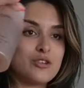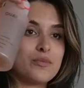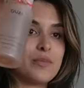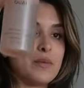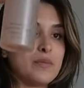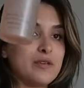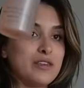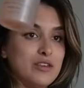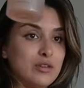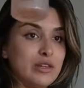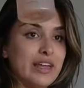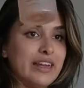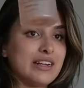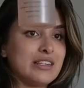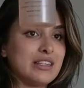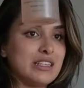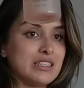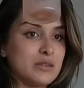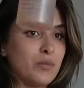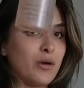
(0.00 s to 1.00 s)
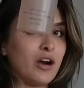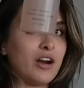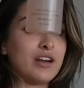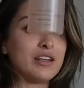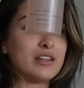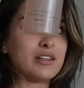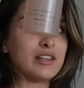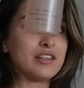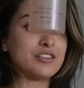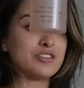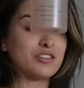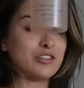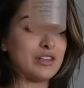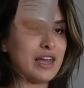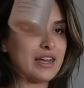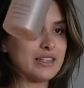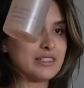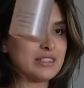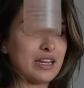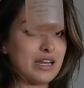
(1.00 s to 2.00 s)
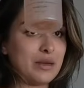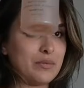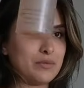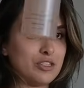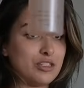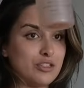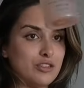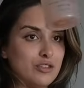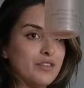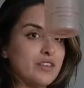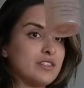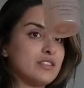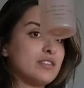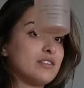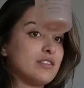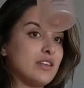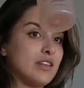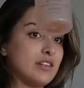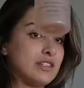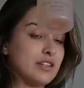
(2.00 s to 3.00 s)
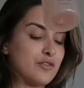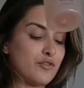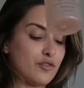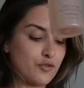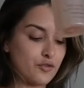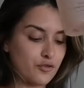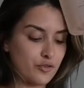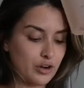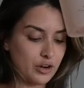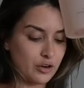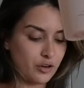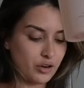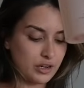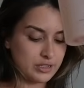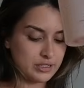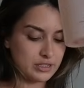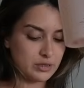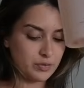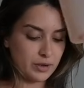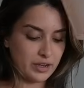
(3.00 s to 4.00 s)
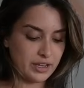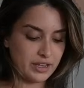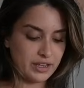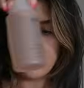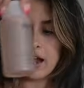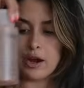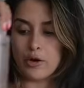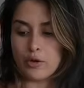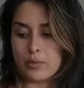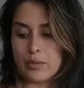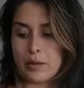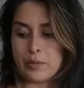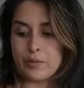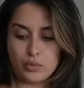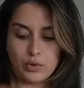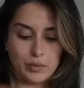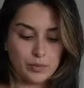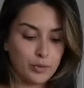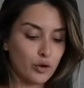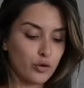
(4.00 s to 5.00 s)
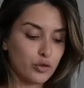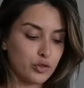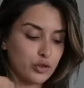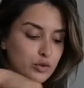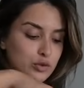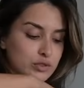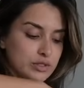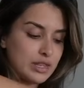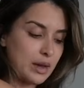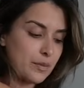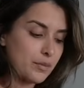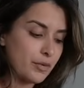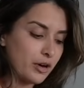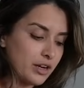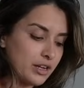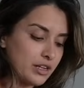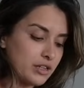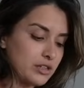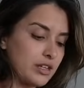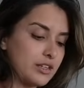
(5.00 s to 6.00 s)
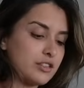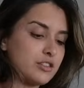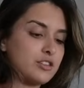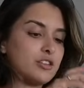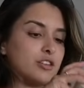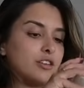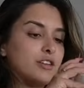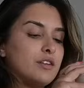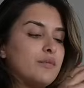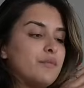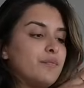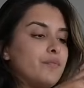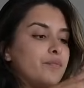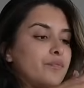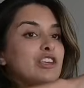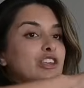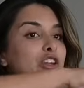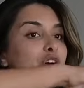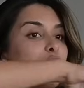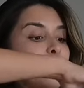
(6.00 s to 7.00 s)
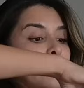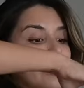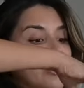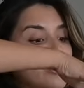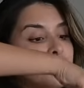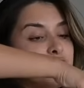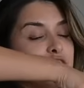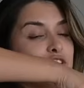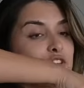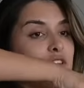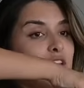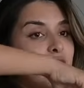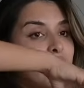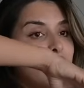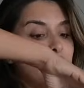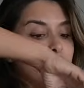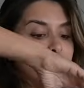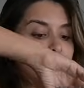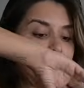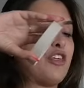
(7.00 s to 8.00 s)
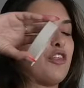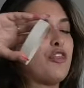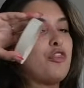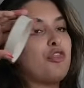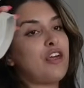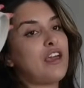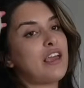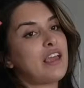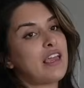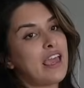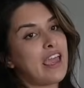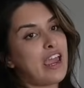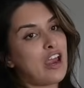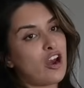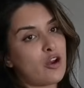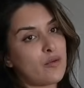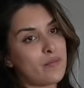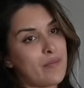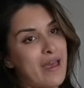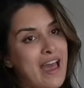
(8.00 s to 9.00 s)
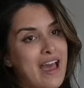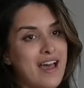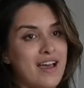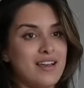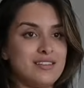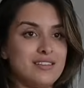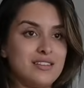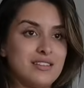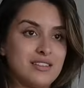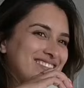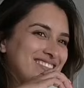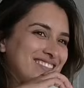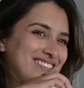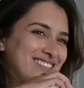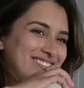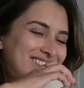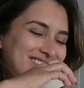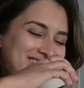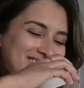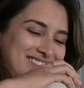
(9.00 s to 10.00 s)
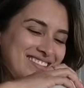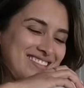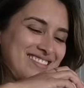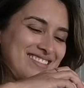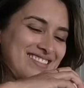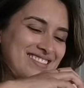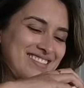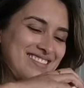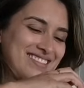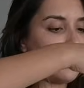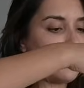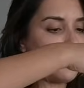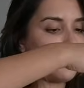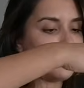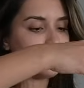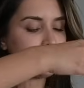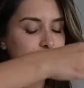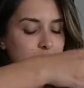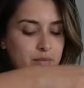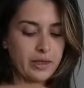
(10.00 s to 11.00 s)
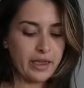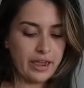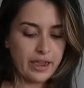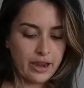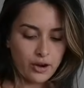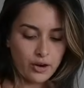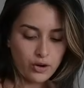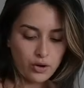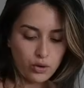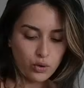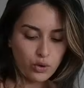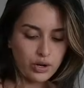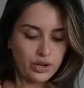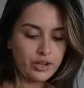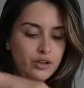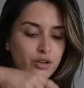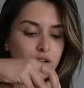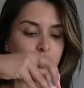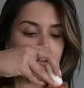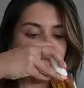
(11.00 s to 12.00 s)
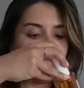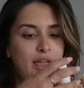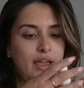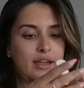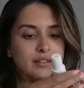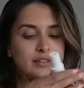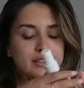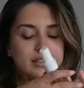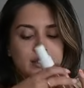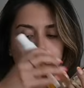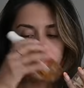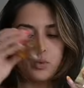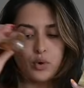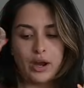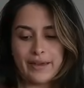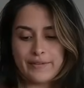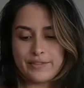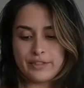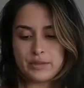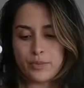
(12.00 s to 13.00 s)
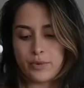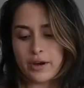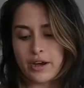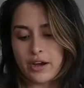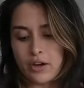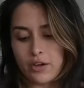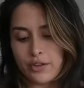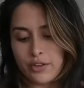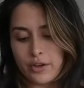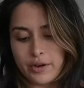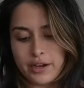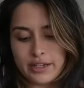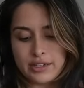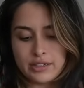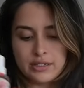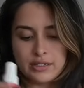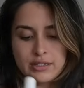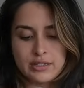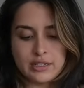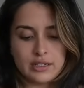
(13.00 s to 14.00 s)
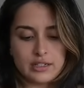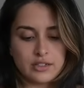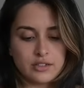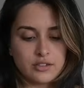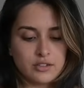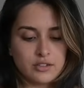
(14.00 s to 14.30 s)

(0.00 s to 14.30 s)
baby, you liked this body cleanser last time too. This isn't a different fragrance, but I remember we both used that body cleanser. You know what else you loved? The thick hair mask. Nice. I got some hair oil, and some wave spray, although I did